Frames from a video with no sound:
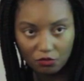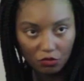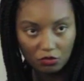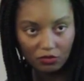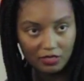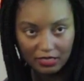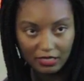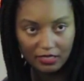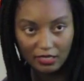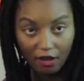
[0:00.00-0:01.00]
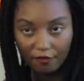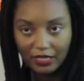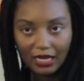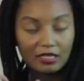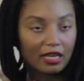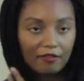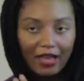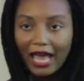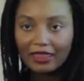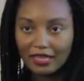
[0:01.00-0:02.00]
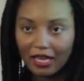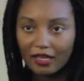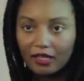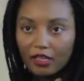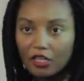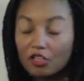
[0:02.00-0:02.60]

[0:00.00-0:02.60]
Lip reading: rules stuff, and I'd never had that.